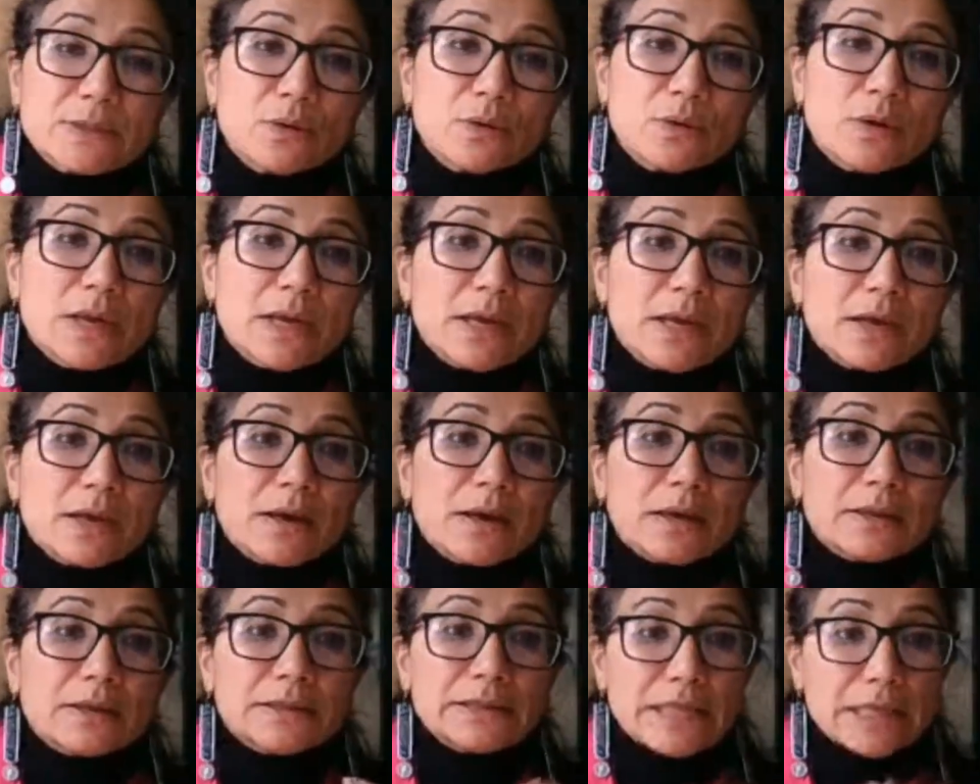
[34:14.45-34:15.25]
So
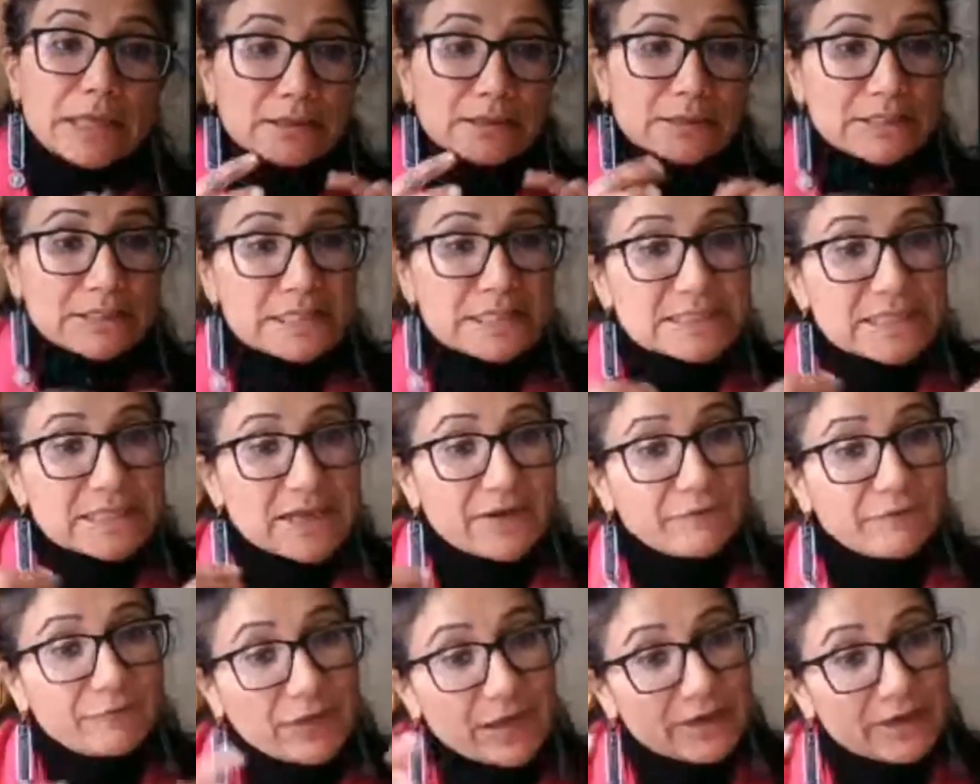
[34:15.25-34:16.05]
th these
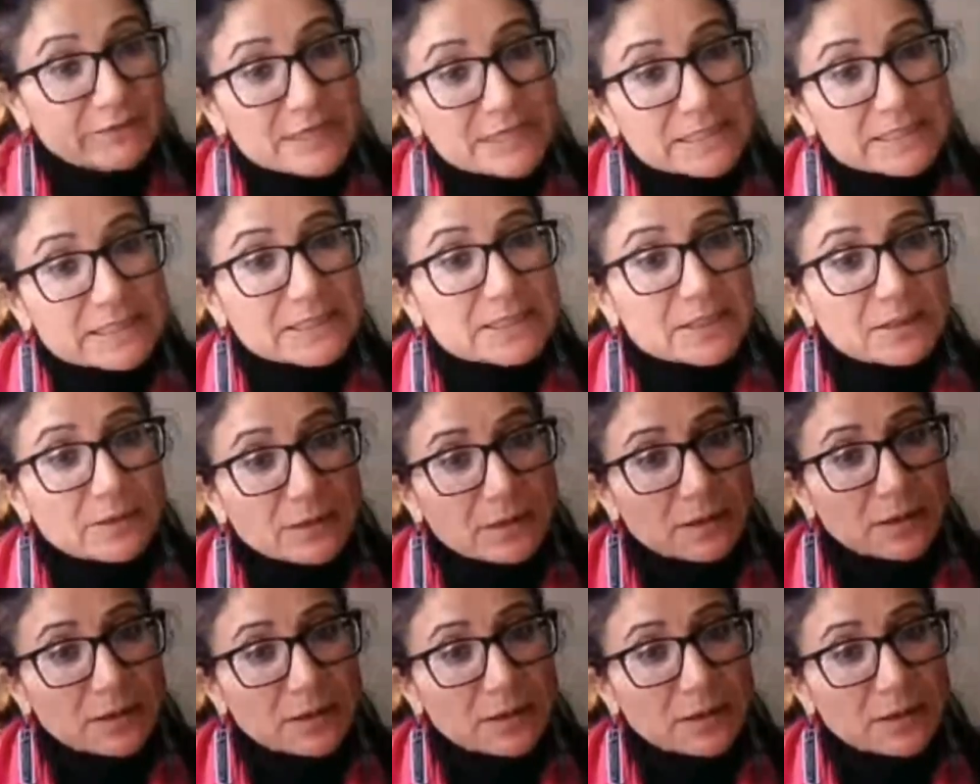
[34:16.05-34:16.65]
are various